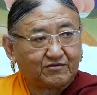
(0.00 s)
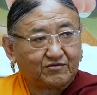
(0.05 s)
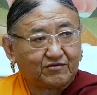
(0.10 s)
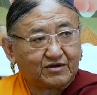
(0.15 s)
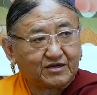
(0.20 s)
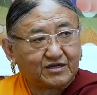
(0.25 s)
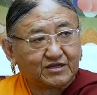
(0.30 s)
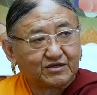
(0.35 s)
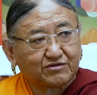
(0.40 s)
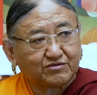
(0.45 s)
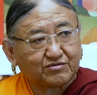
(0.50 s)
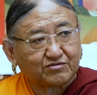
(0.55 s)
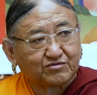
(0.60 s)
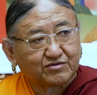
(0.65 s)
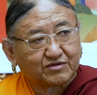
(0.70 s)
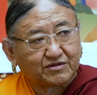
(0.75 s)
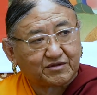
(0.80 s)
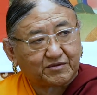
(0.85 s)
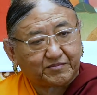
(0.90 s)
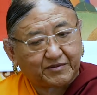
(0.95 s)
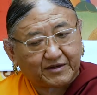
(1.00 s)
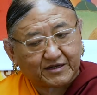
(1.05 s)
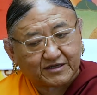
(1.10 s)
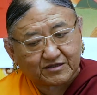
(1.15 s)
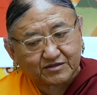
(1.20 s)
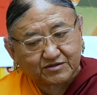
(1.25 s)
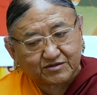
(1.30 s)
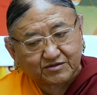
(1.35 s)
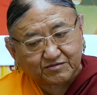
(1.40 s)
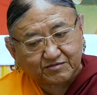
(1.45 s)
Only through the
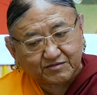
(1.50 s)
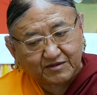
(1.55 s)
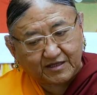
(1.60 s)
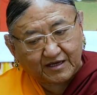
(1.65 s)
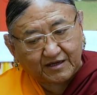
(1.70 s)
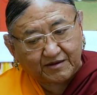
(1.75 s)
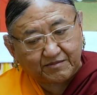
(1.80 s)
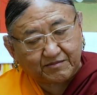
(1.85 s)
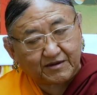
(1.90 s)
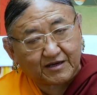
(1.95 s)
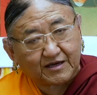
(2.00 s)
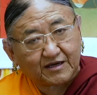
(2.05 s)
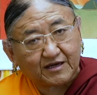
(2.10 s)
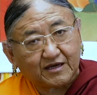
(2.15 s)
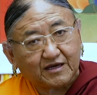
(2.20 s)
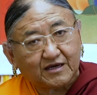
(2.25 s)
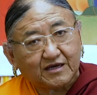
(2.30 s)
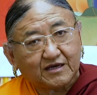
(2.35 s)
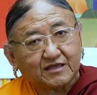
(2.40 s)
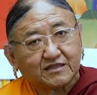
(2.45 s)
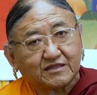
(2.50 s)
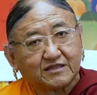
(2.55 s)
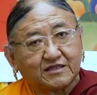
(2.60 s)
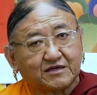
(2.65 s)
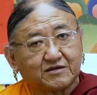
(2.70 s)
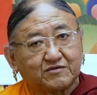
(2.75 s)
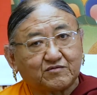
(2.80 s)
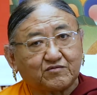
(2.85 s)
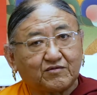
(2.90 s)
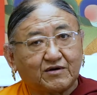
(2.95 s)
practice of Dharma
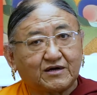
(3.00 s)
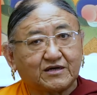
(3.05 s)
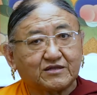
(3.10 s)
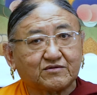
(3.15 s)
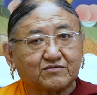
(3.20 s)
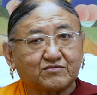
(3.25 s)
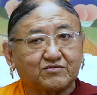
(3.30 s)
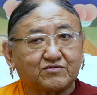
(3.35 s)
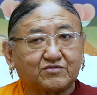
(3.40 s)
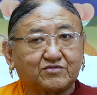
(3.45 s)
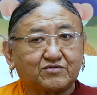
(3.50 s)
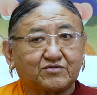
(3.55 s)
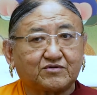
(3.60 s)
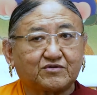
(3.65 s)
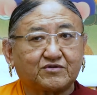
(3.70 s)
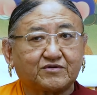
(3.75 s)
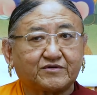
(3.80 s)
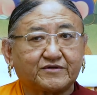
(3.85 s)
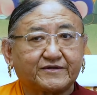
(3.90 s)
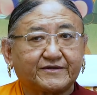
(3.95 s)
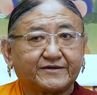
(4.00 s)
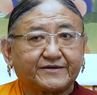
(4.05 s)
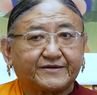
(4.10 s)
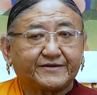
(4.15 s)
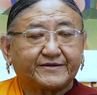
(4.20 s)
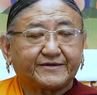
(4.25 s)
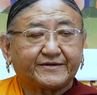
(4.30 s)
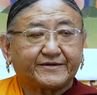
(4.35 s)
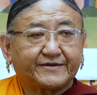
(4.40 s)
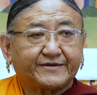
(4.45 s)
that one could
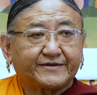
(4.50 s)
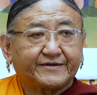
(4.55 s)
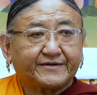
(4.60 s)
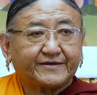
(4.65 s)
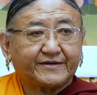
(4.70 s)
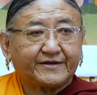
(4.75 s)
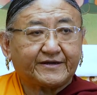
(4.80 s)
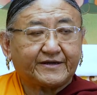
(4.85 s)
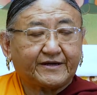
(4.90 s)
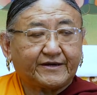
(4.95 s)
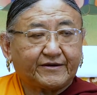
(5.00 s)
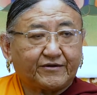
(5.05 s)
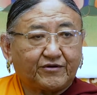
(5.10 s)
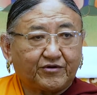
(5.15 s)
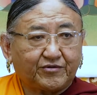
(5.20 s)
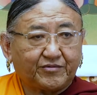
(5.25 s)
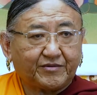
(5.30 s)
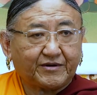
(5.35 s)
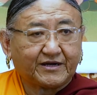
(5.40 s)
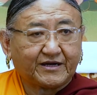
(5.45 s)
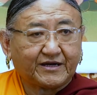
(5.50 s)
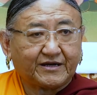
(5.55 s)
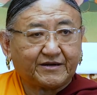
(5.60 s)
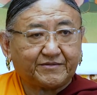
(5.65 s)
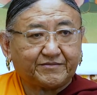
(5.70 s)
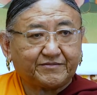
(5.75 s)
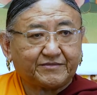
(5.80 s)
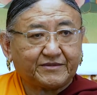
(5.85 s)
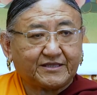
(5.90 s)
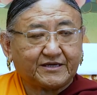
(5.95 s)

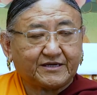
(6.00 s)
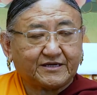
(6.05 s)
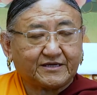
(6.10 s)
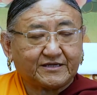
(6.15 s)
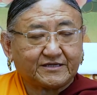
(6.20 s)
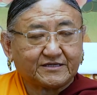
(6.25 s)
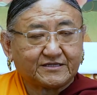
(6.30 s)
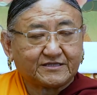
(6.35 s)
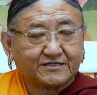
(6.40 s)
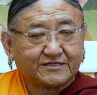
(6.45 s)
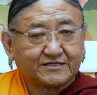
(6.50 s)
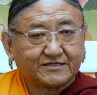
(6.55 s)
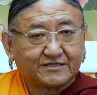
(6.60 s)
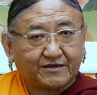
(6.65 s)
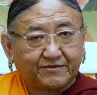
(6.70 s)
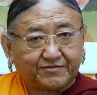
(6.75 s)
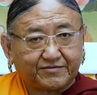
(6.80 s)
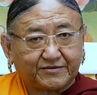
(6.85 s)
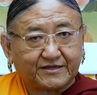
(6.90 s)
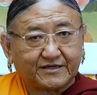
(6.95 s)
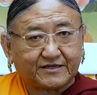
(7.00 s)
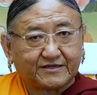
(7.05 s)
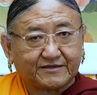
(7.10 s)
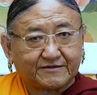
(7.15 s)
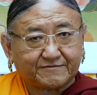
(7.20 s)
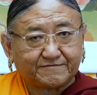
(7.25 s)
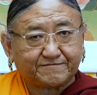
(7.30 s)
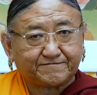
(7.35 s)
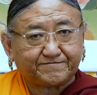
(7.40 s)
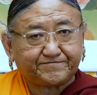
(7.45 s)
overcome the suffering
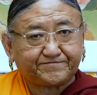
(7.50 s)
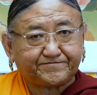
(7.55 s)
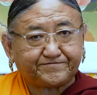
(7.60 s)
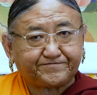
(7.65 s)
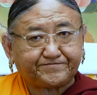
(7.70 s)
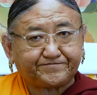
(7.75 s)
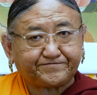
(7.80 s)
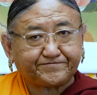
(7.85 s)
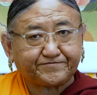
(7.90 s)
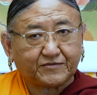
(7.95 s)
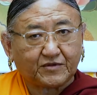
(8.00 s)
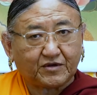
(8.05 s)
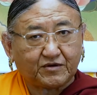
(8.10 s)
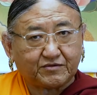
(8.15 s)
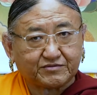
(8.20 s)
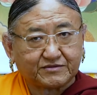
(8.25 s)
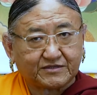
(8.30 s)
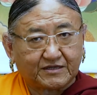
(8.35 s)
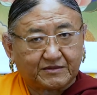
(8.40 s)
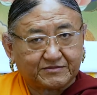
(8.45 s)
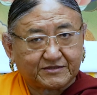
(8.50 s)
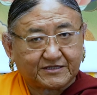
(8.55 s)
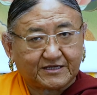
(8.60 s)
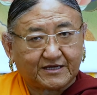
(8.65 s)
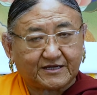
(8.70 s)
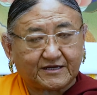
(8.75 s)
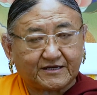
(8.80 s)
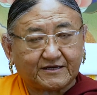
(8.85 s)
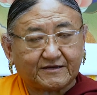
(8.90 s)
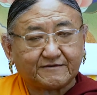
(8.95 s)
of
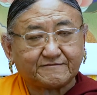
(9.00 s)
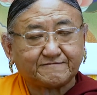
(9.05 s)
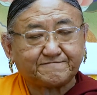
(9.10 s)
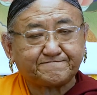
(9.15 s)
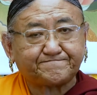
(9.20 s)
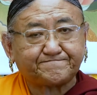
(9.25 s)
samsara.